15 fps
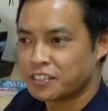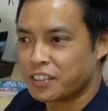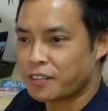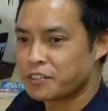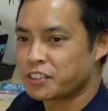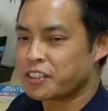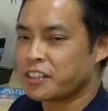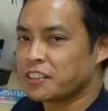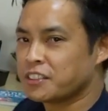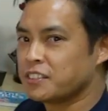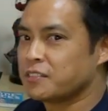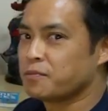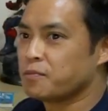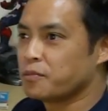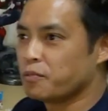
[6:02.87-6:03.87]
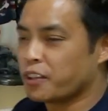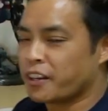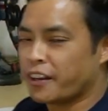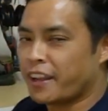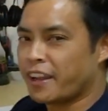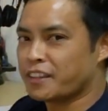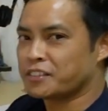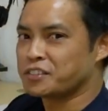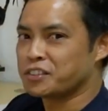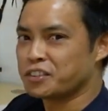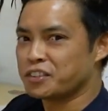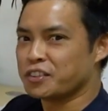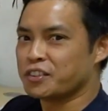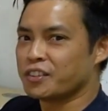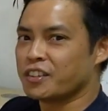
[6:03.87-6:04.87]
So we're gonna head
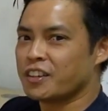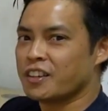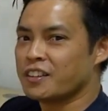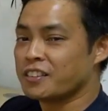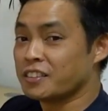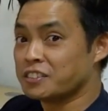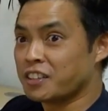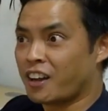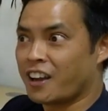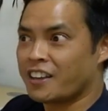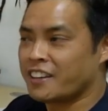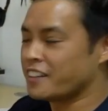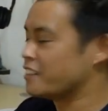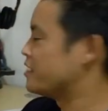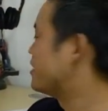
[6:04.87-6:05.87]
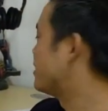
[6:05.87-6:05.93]
to the dining